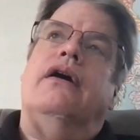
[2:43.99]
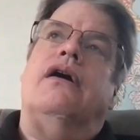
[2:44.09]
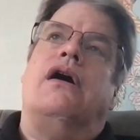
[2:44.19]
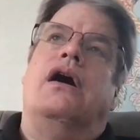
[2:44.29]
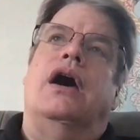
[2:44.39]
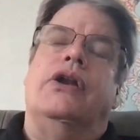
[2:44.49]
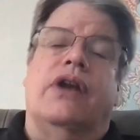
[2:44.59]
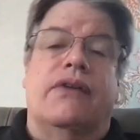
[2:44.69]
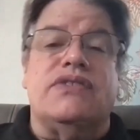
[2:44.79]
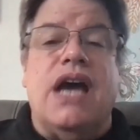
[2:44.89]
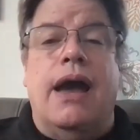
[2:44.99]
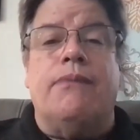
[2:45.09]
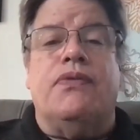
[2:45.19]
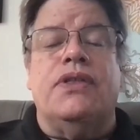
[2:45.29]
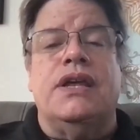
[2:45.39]
I don't have
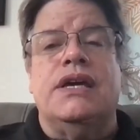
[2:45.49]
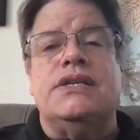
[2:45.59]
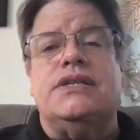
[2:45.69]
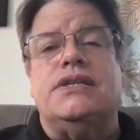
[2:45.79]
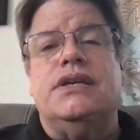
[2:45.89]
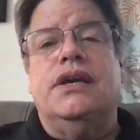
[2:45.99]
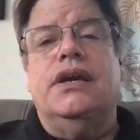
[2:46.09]
time for this.